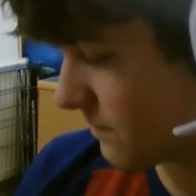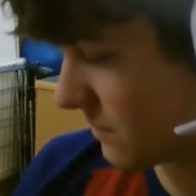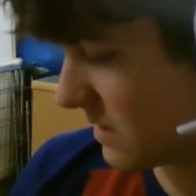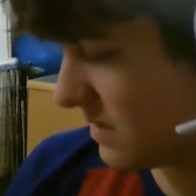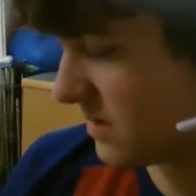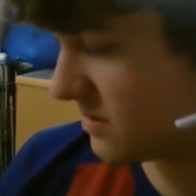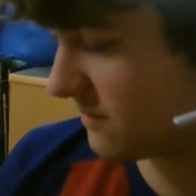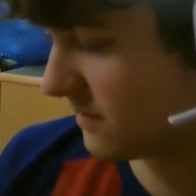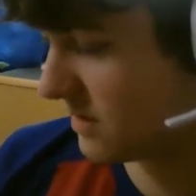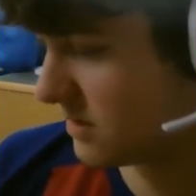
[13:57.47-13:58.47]
Let me just
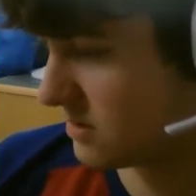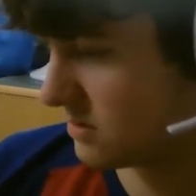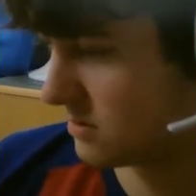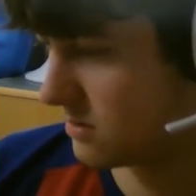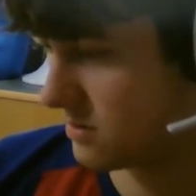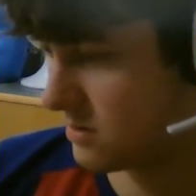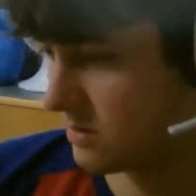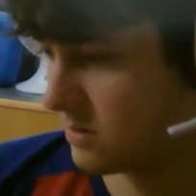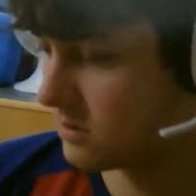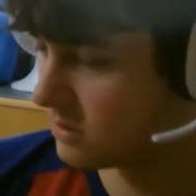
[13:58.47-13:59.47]
find,
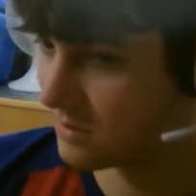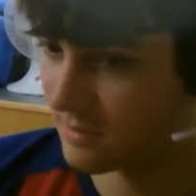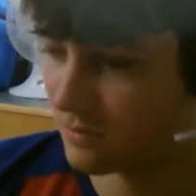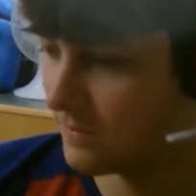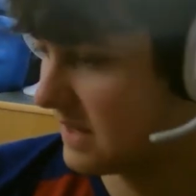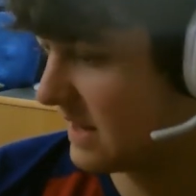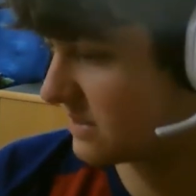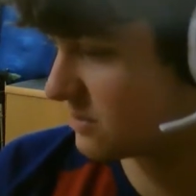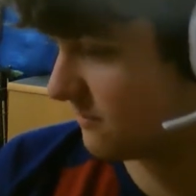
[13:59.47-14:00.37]
this should be lecture